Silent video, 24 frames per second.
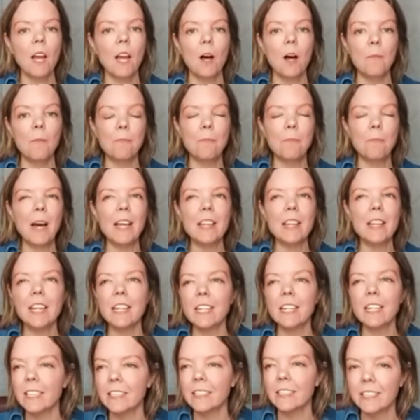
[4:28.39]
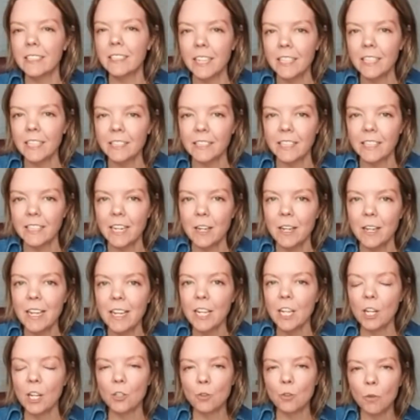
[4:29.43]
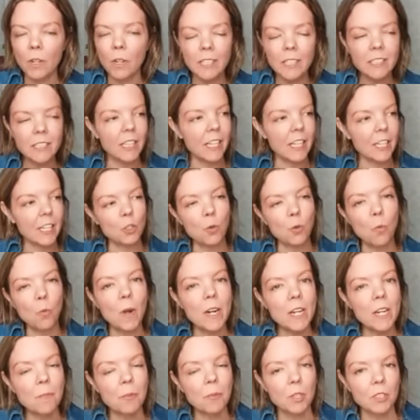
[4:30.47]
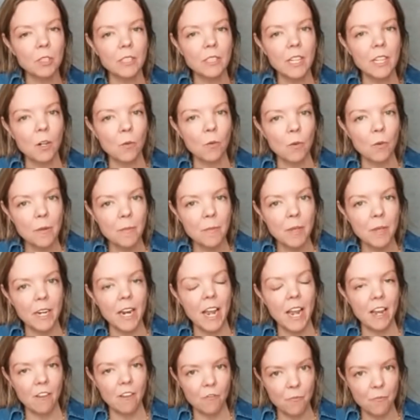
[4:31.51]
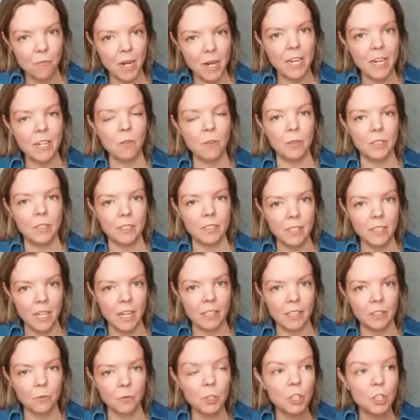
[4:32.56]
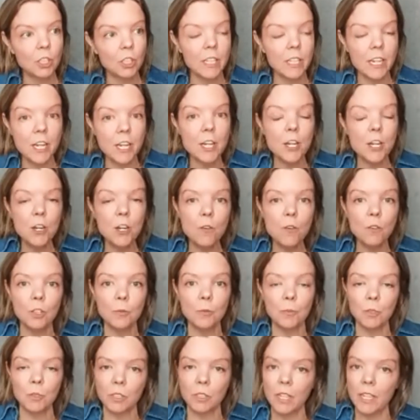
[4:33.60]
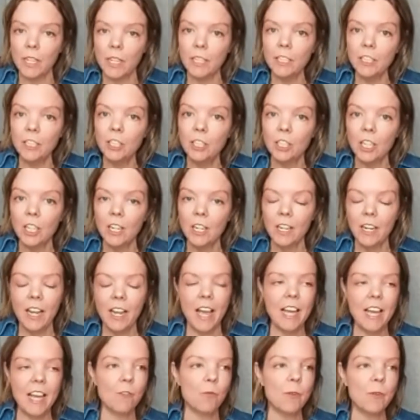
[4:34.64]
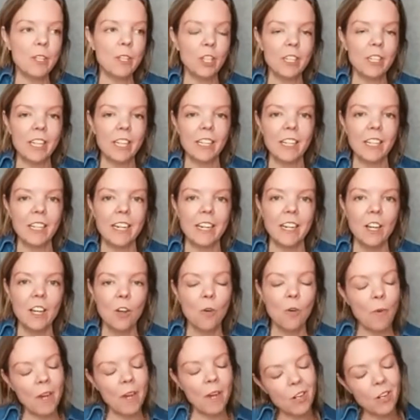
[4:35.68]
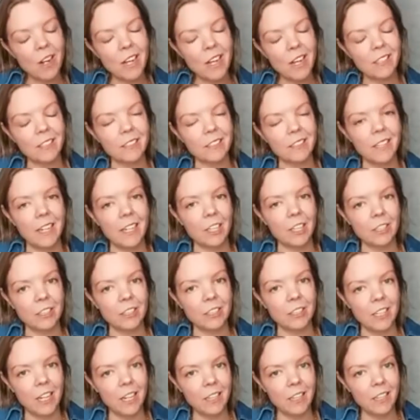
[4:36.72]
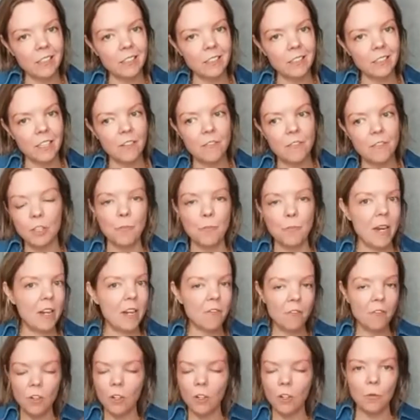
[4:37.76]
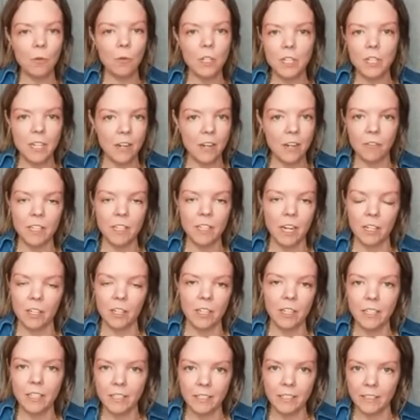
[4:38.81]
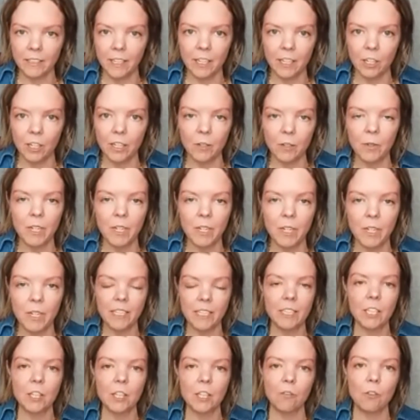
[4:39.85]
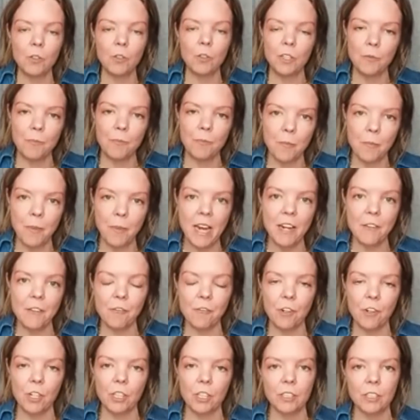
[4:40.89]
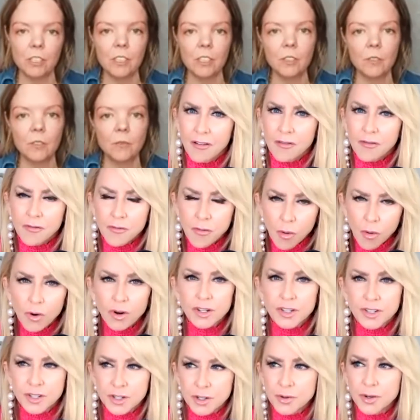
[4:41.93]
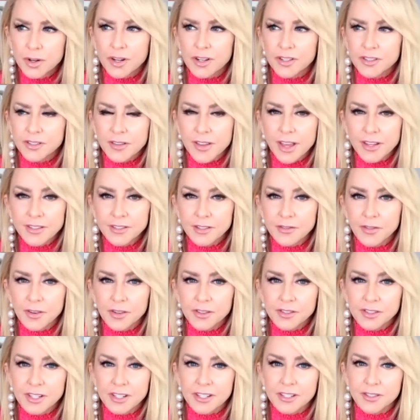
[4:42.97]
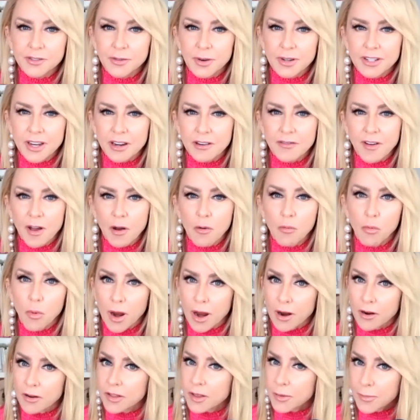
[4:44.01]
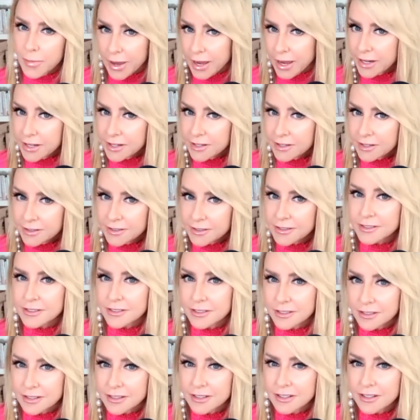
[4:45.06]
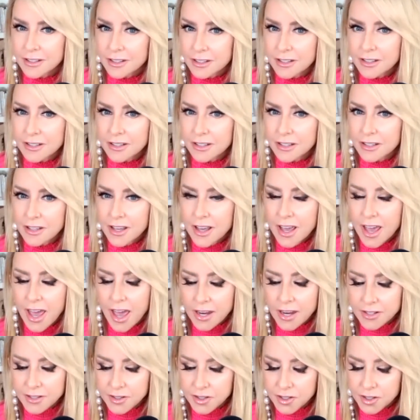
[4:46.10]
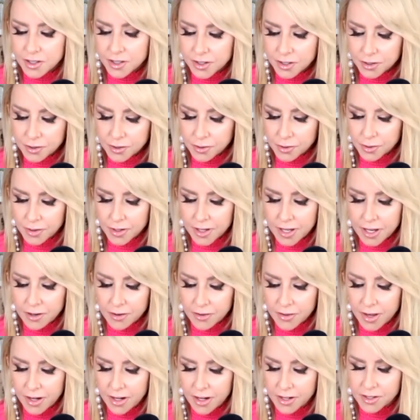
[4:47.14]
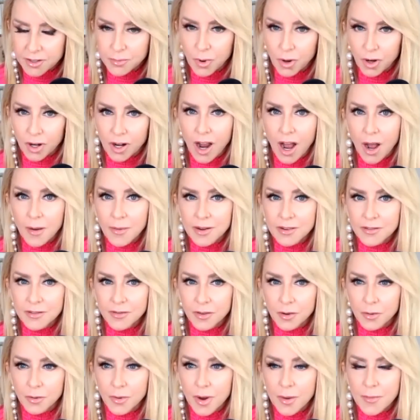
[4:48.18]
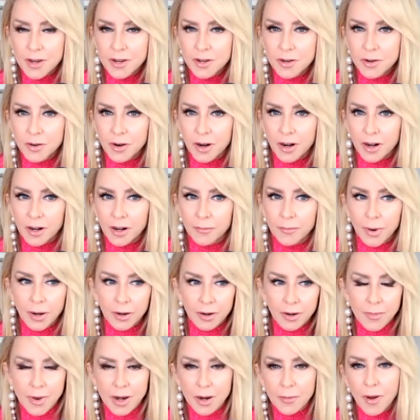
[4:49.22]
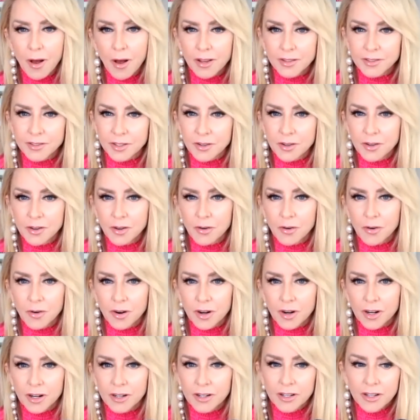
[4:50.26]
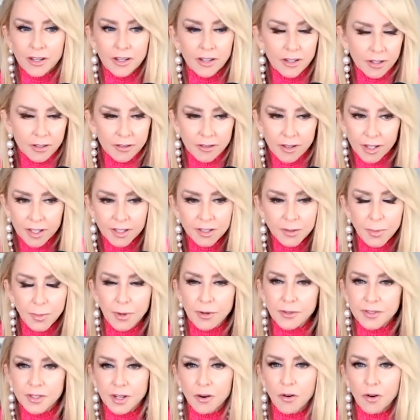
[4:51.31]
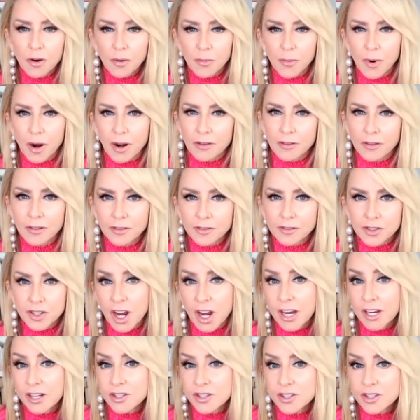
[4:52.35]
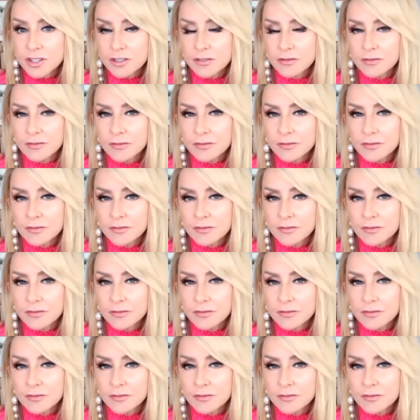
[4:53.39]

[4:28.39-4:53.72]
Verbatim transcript: um, but the studies say what is it like 20% of women have pain with sex which is a huge percentage and if we look at like why don't i desire sex if it's painful we're definitely not going to desire it we got to get to the root of the pain first for sure so that's the first thing is to identify where the pain is mm-hmm and do you hear that it is more common for women who are perimenopausal or experiencing a hormonal change?